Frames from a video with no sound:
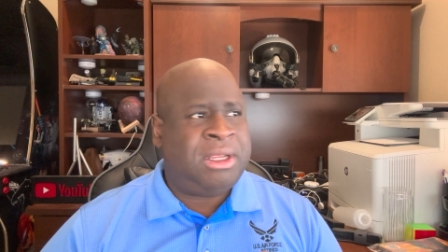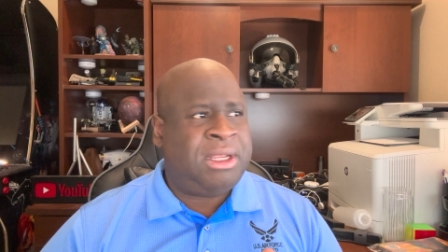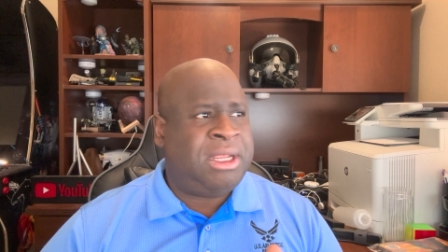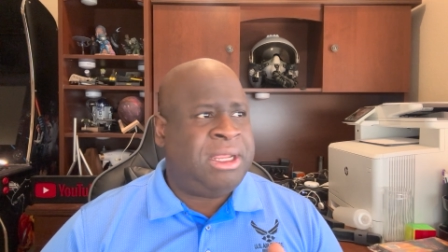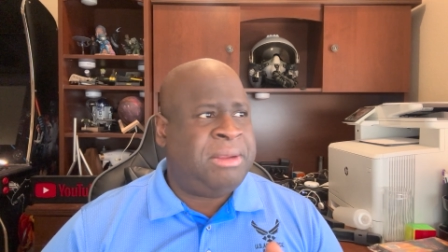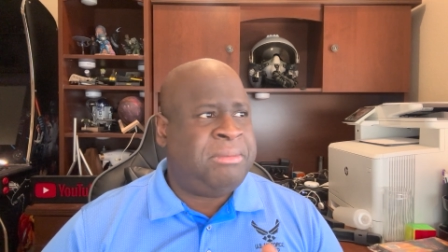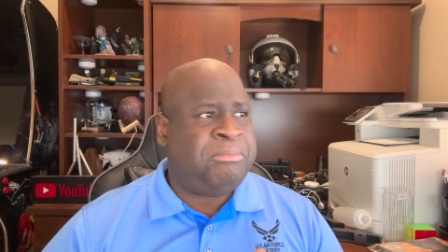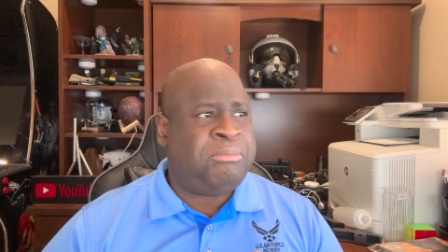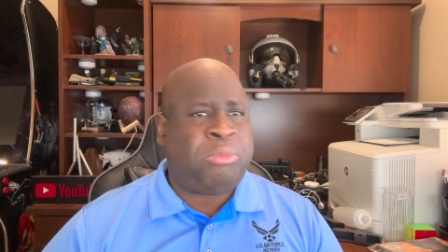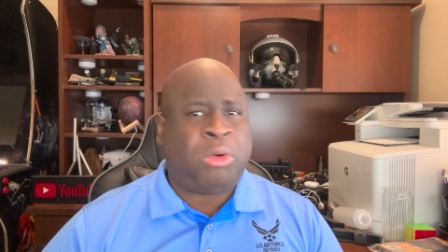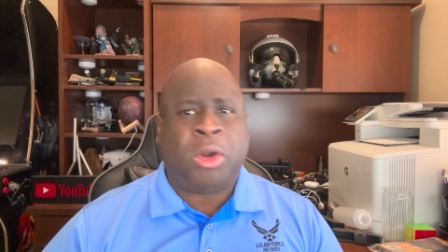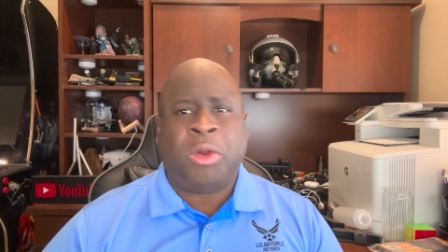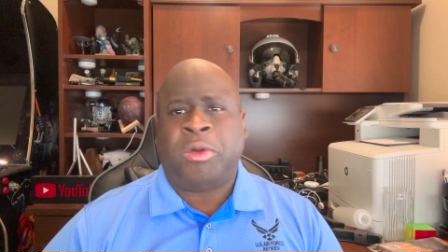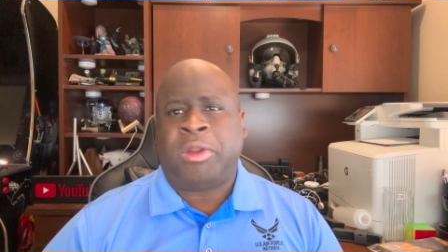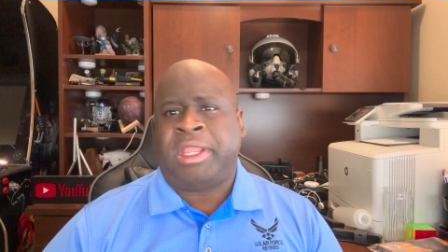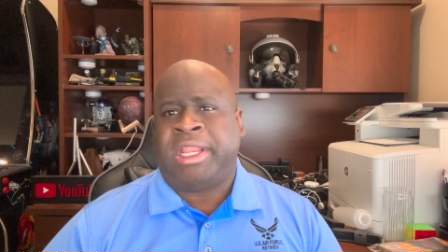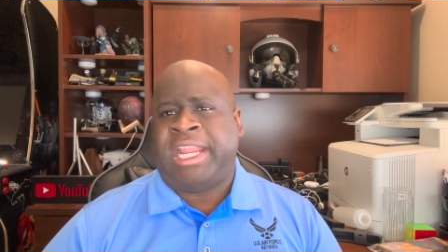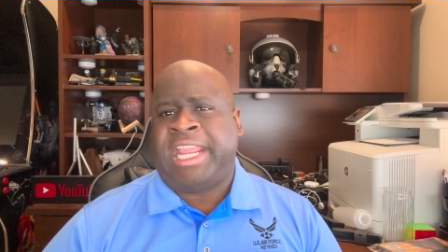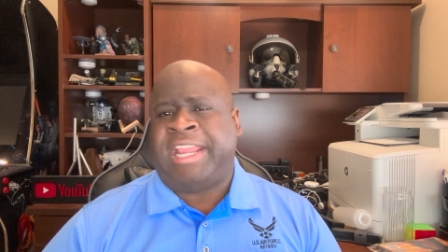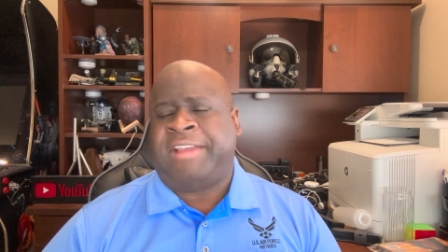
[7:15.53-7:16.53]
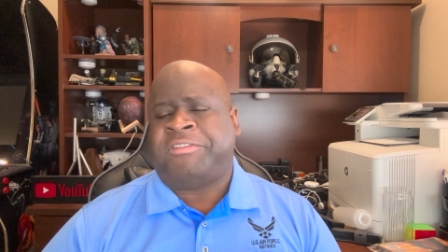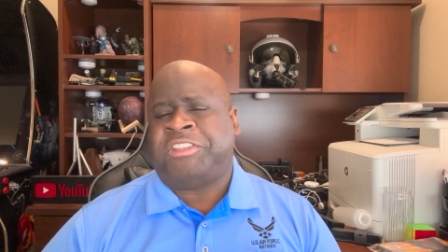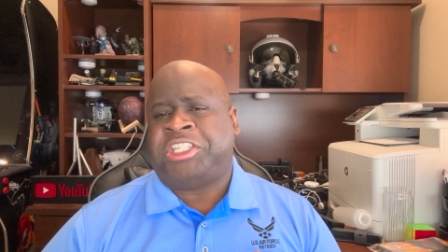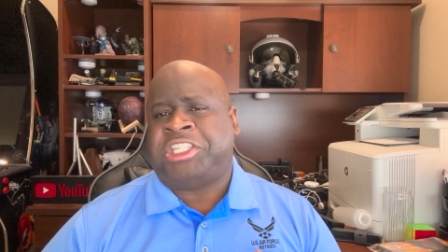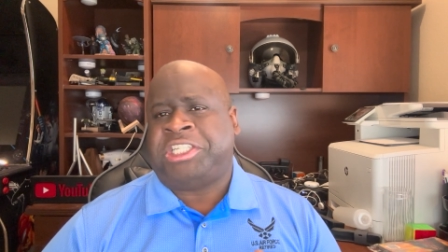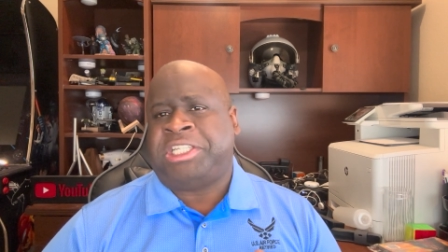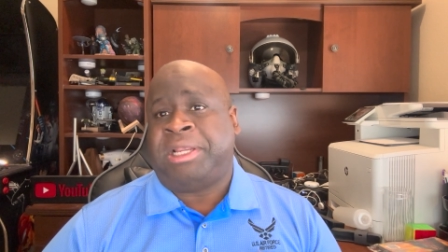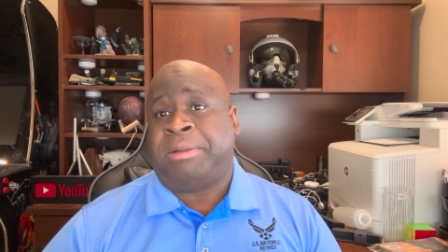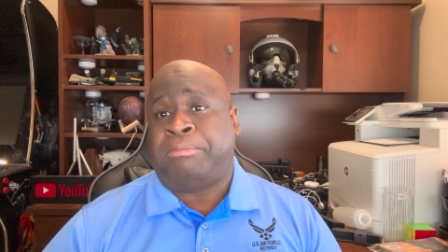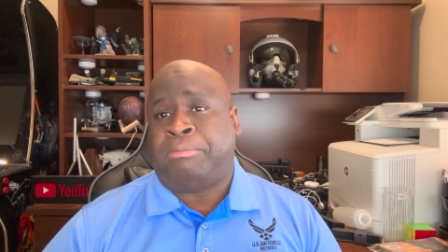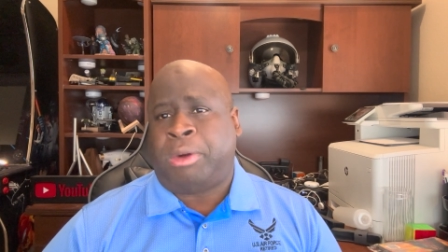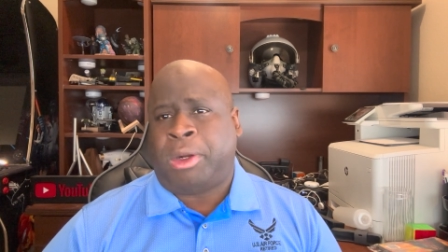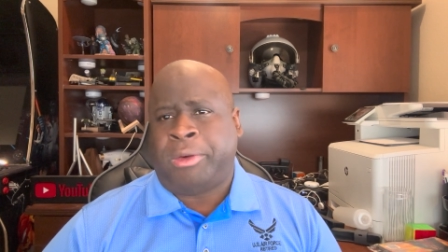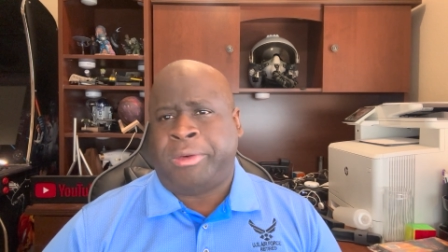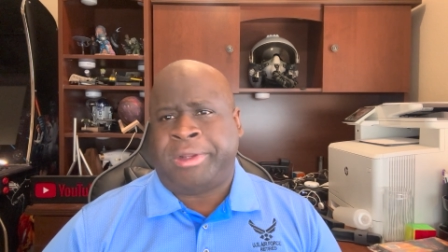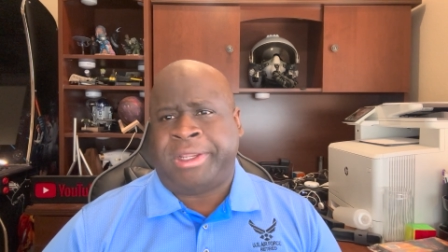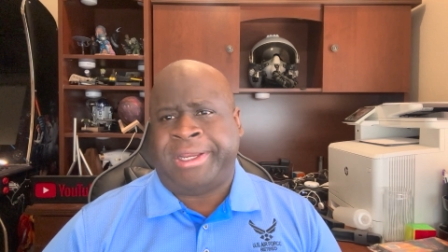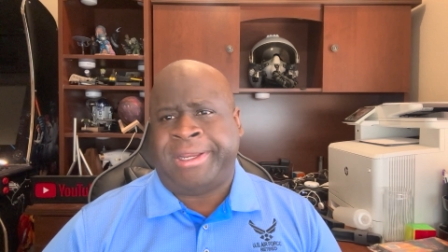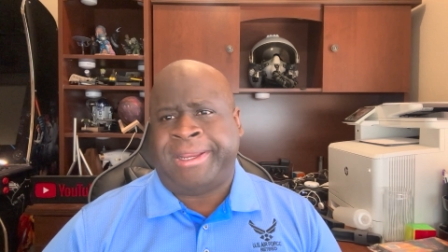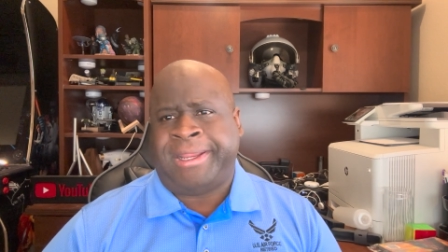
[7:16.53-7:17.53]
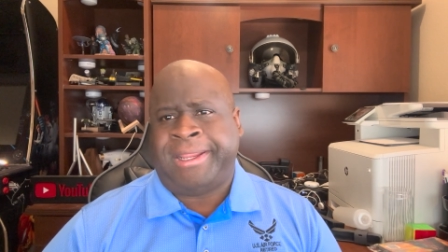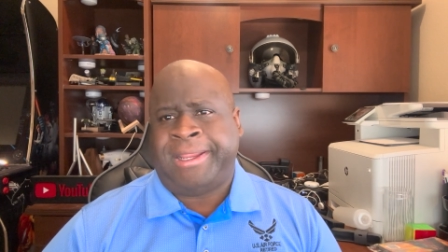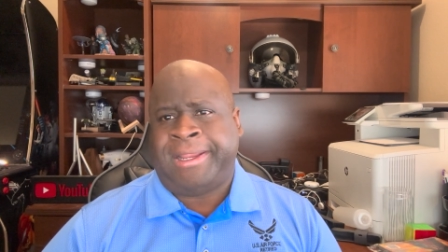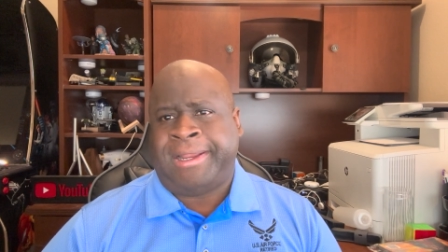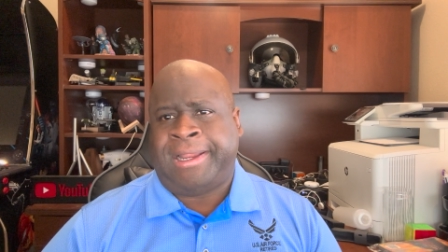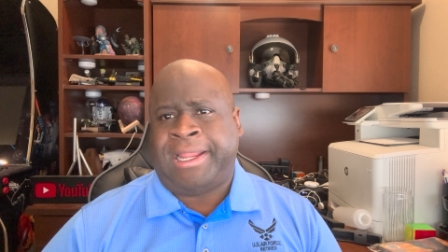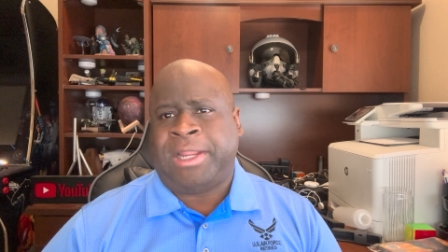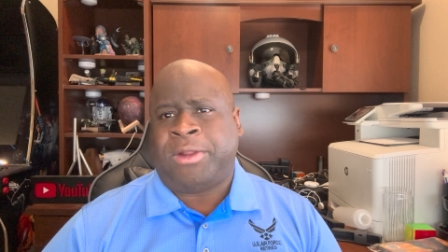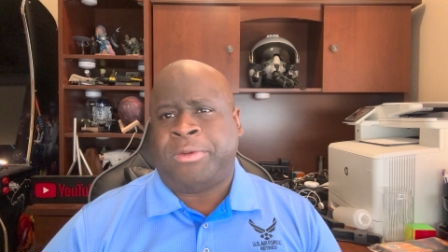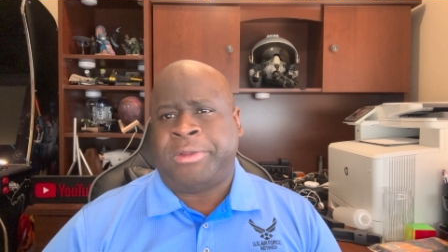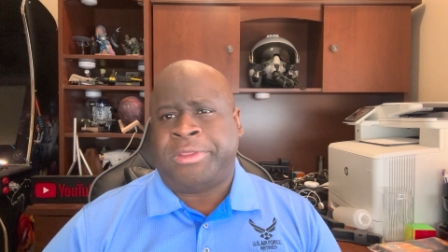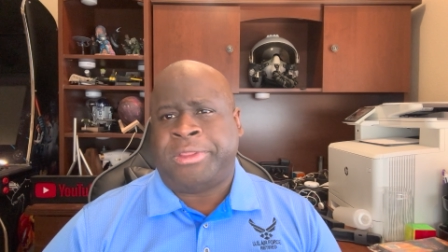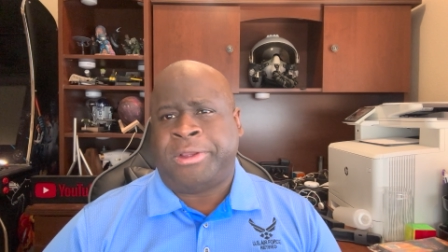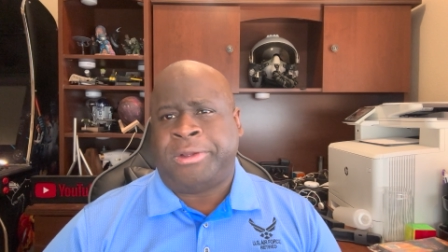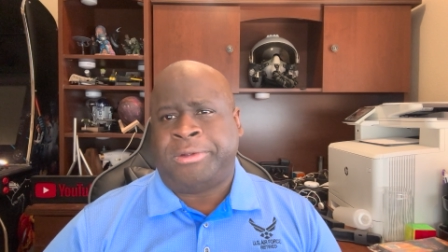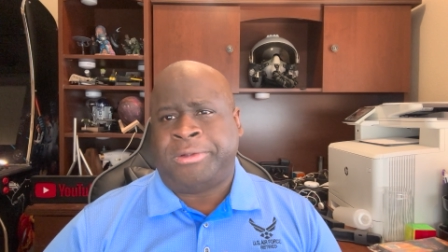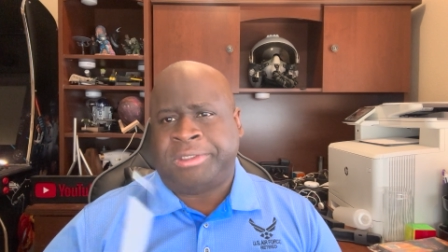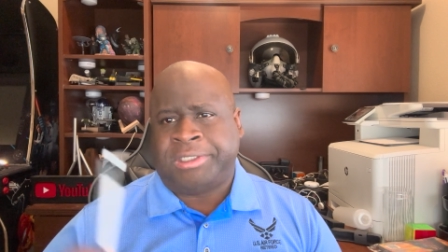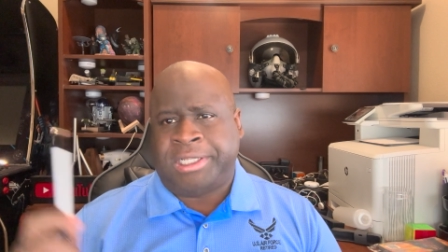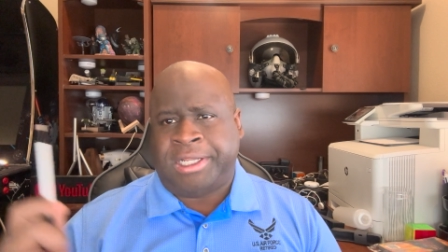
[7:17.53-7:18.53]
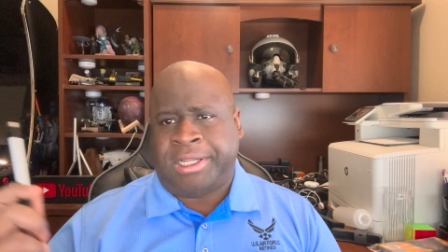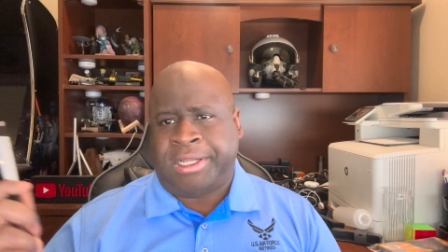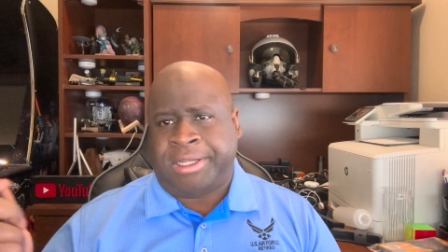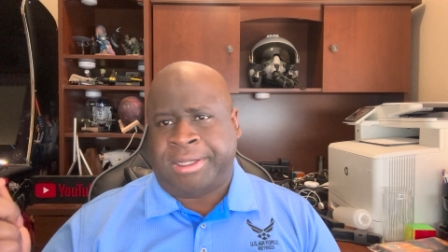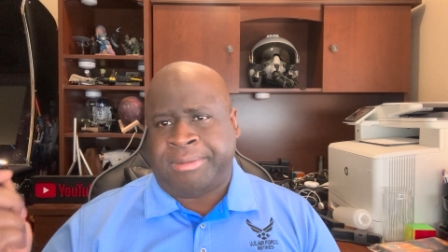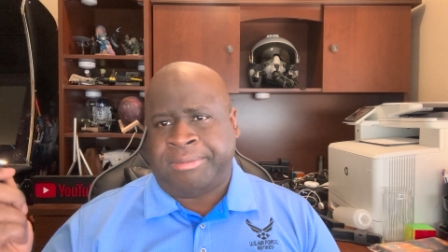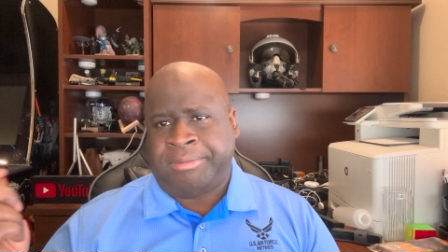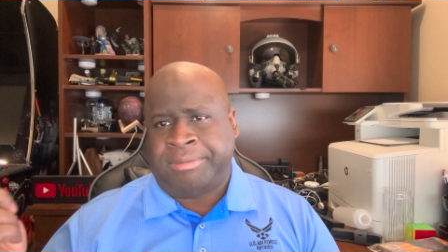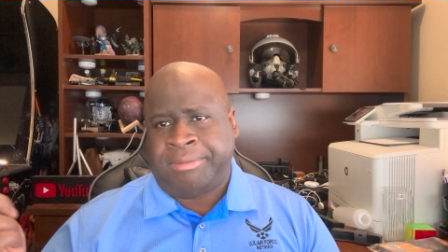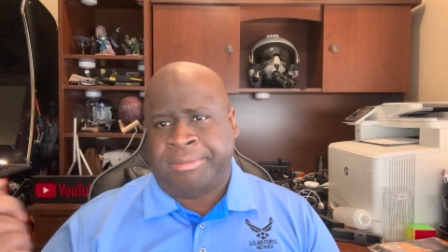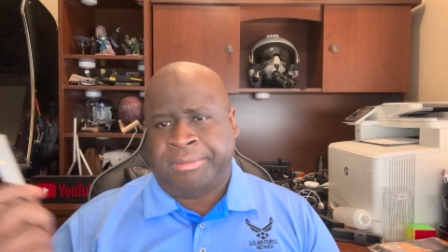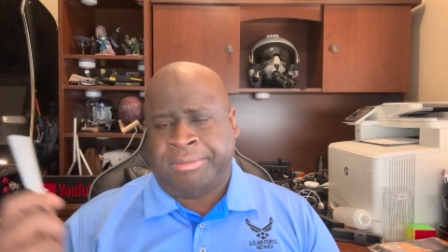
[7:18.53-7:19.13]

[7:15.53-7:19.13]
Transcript: and broke, half the shit broken, like with those um,